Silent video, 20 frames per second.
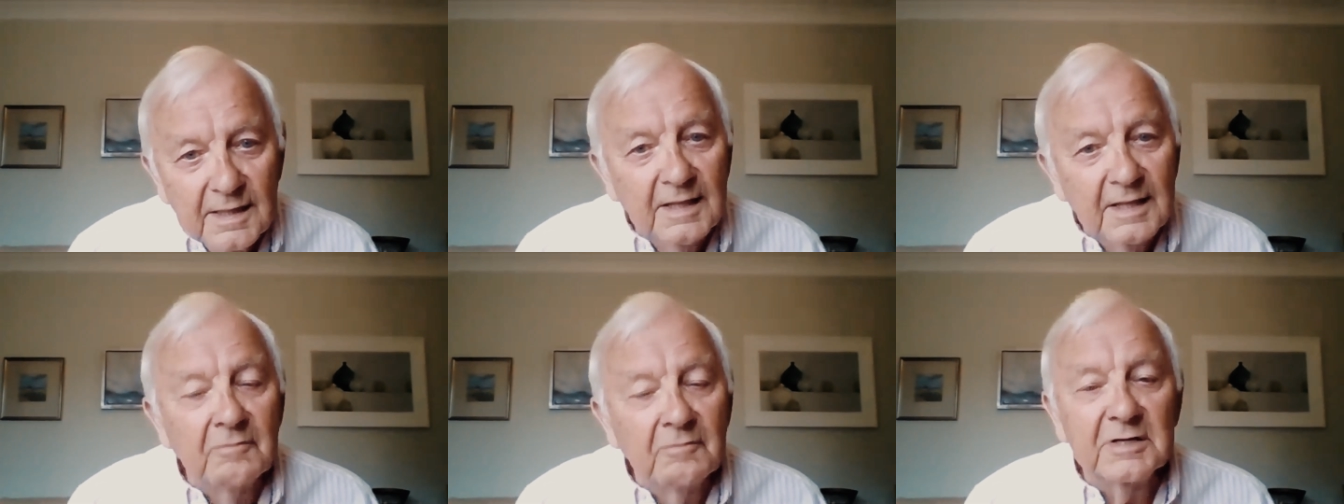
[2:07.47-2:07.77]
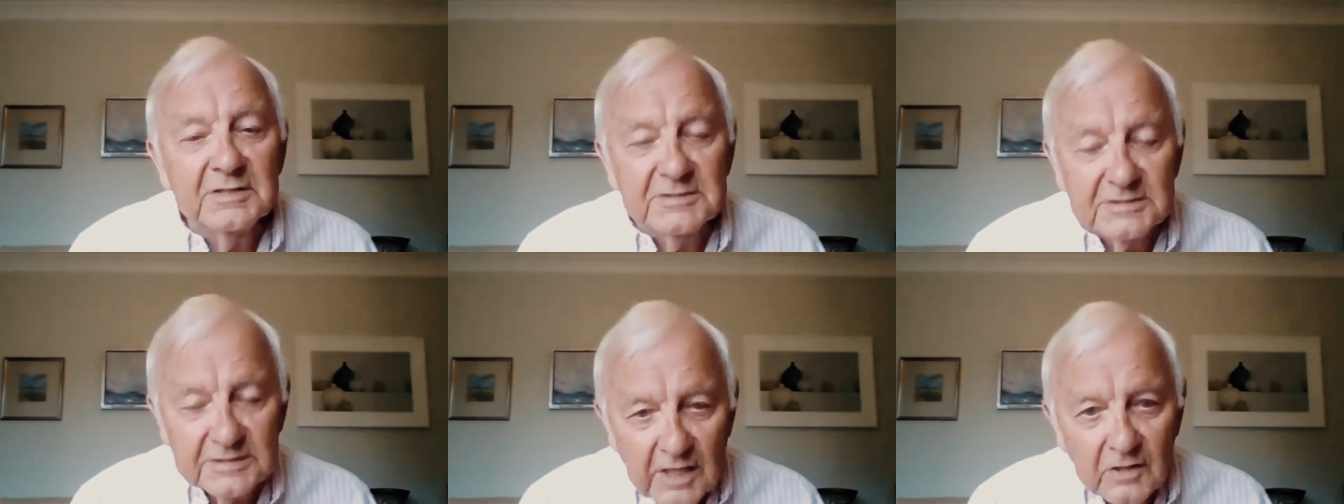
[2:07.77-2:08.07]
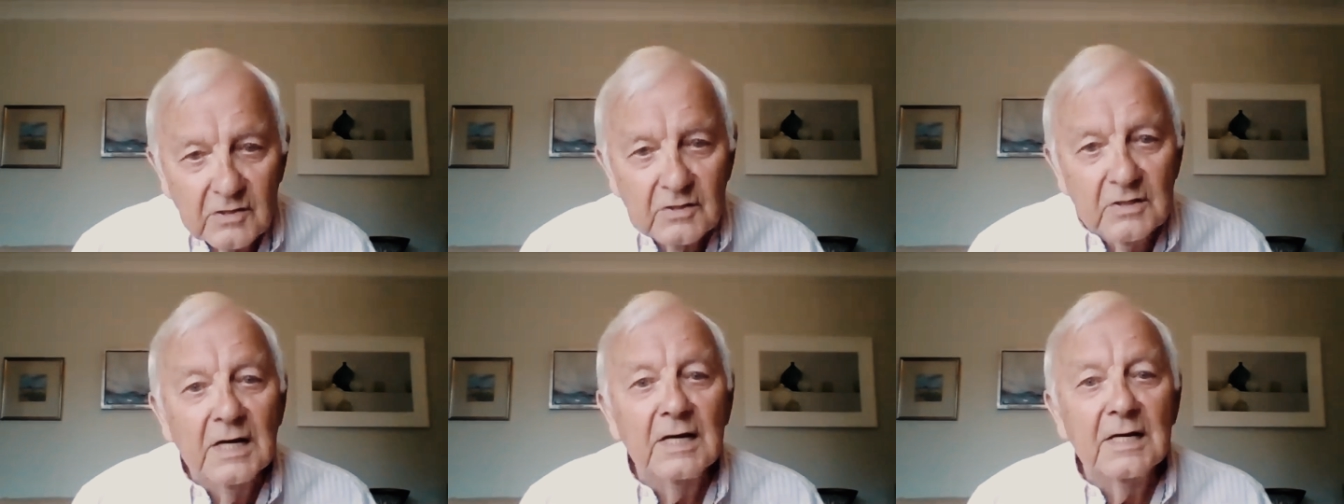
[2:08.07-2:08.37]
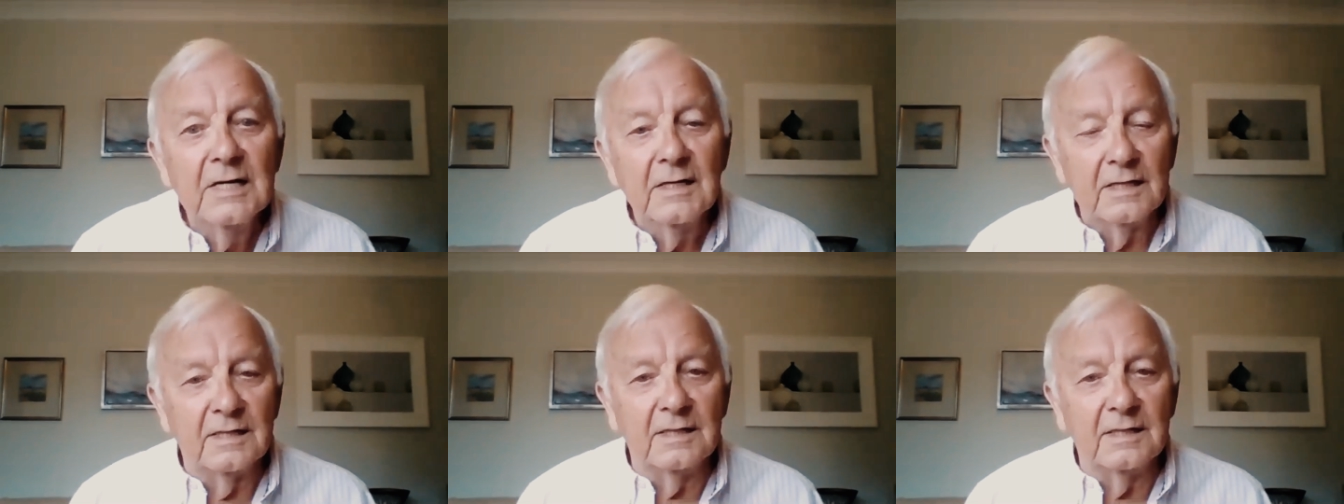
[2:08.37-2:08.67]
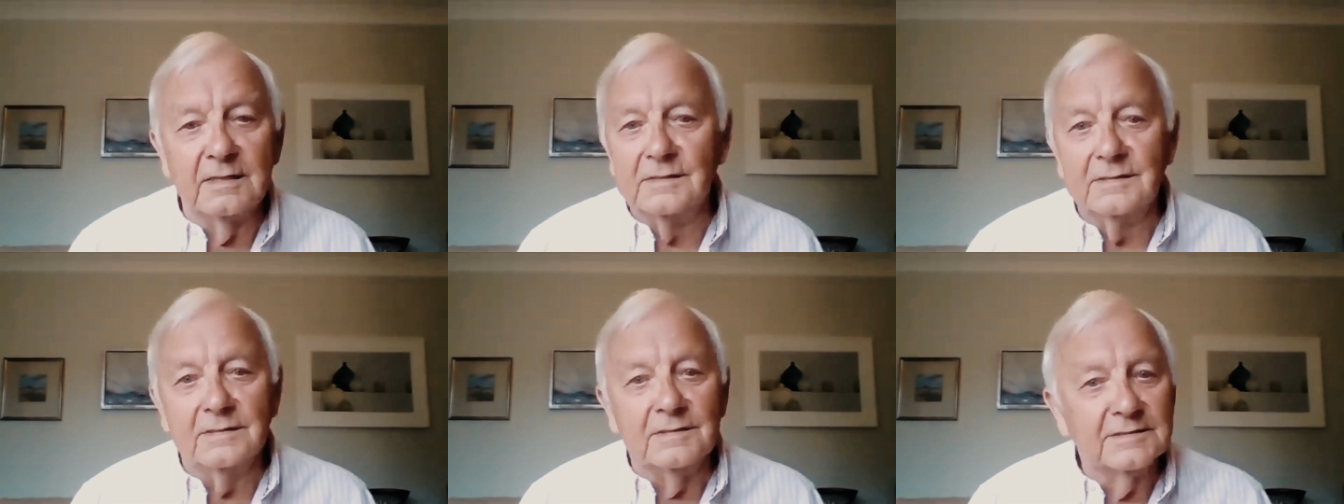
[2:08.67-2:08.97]
There is no
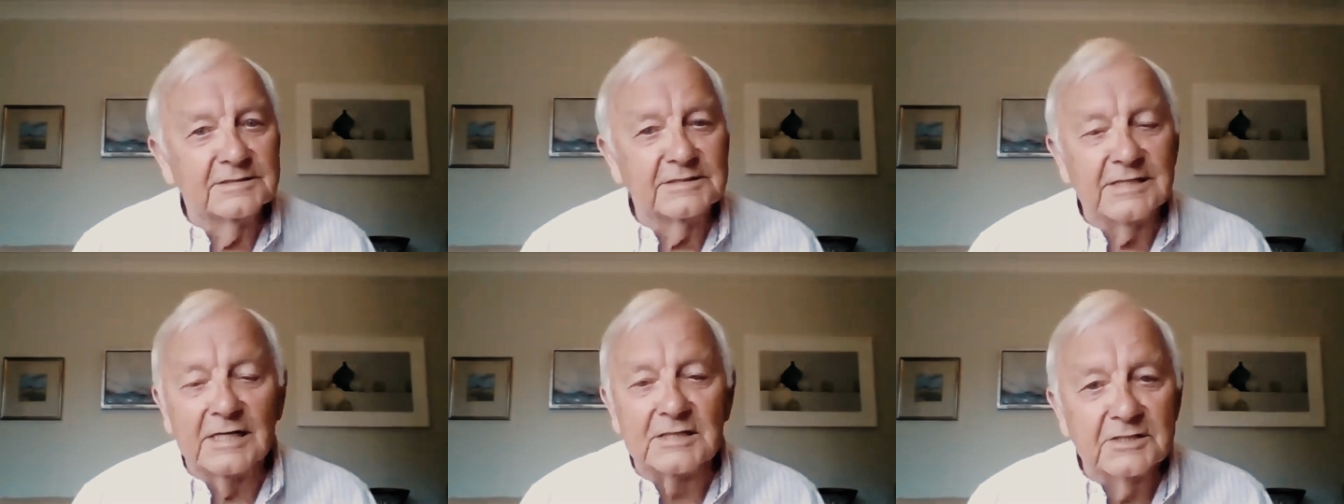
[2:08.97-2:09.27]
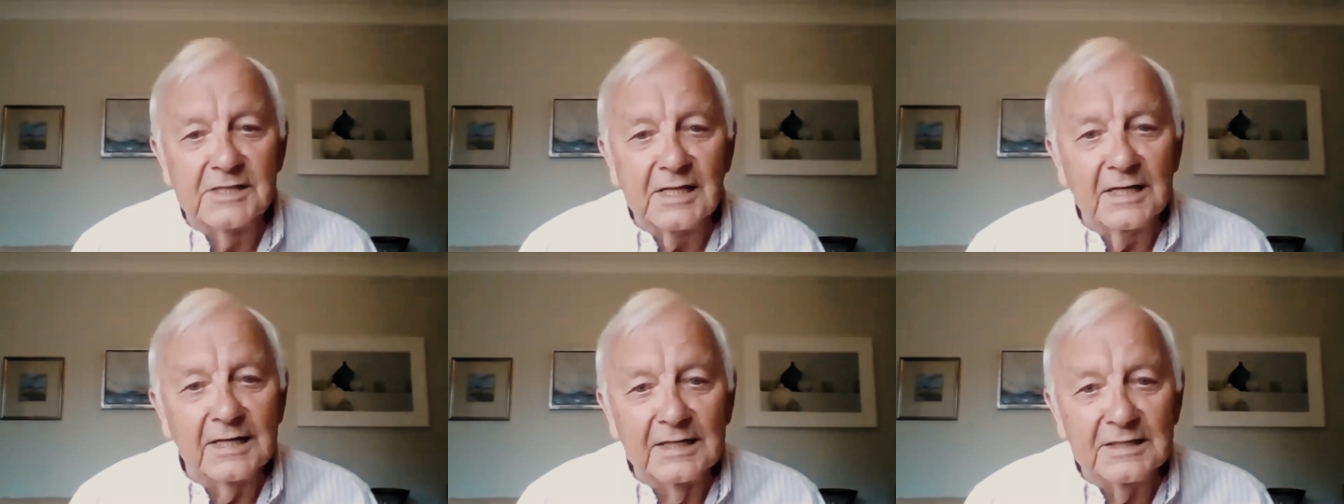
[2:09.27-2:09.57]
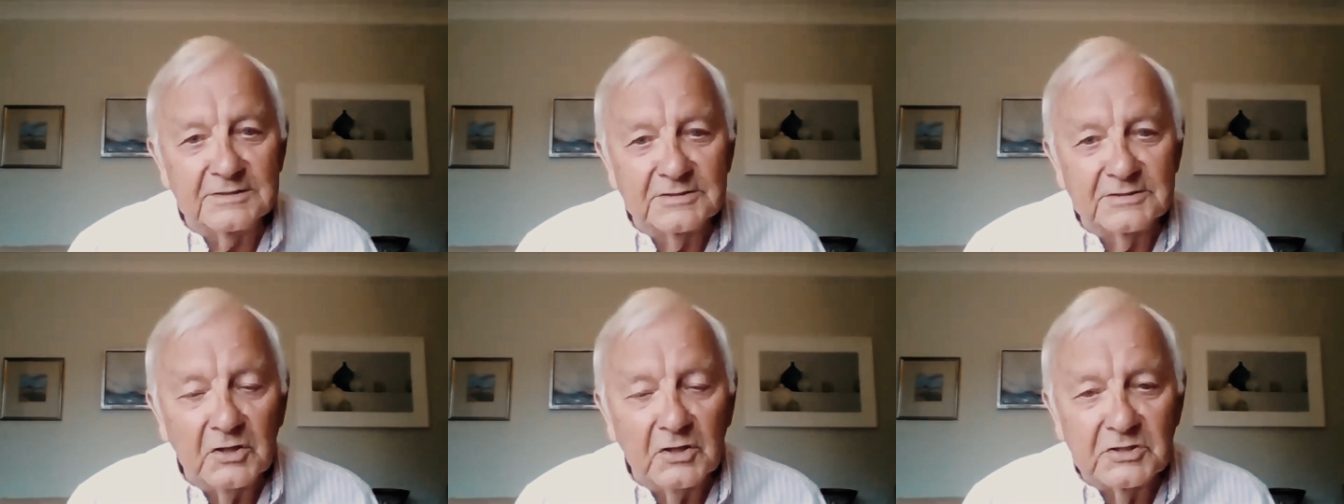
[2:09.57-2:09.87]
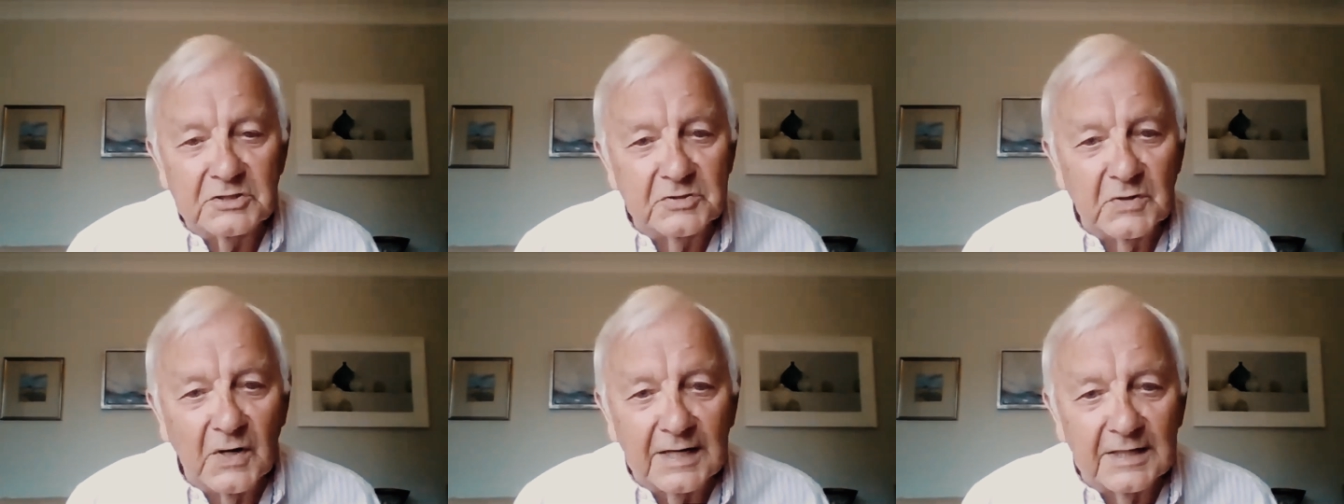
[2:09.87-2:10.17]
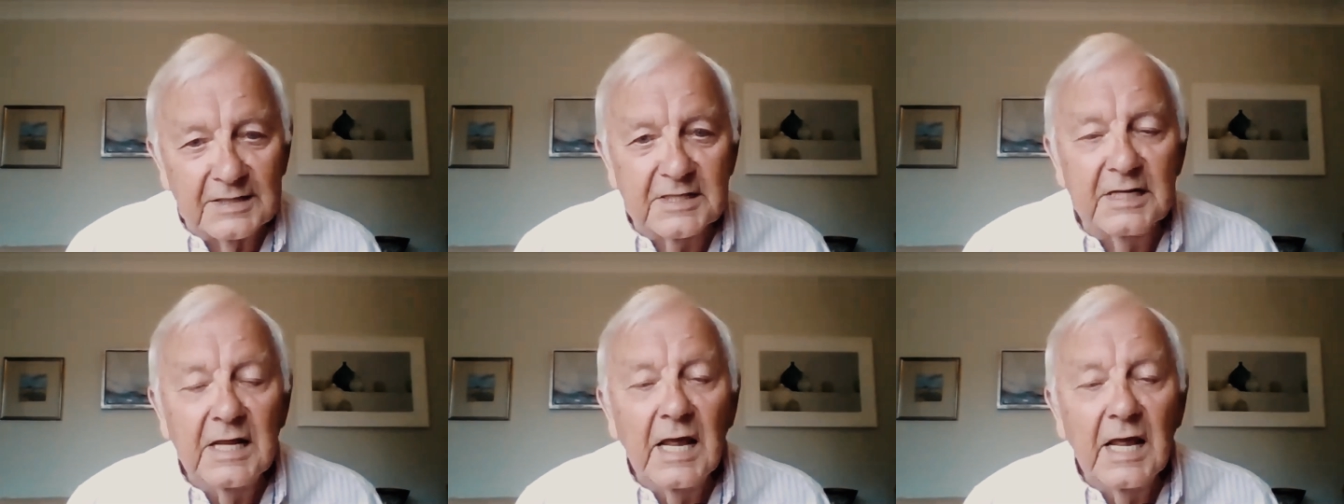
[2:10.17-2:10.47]
such thing as
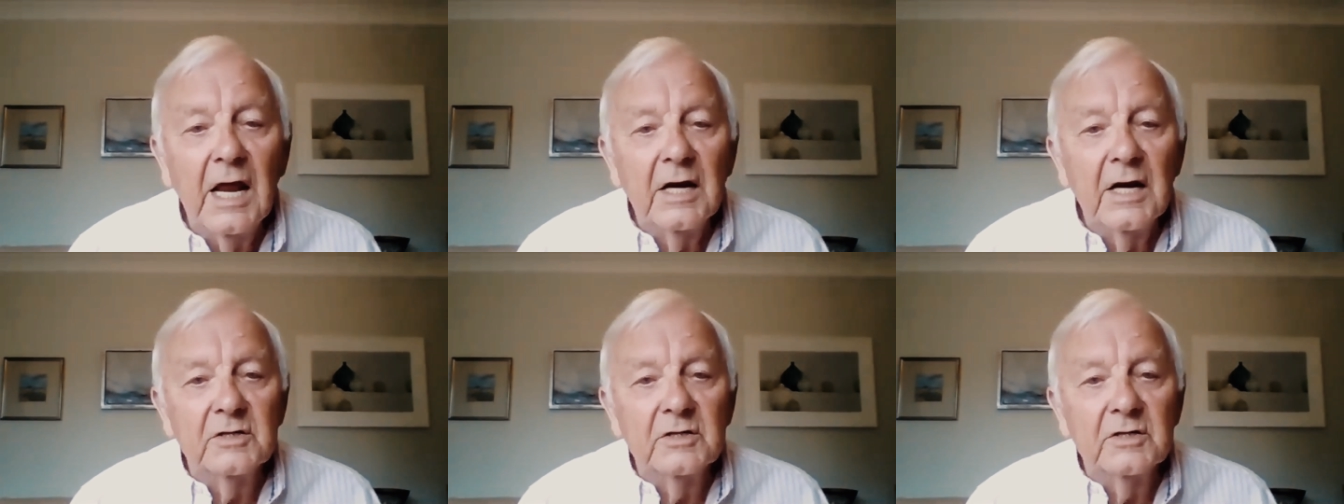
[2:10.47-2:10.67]
non-duality.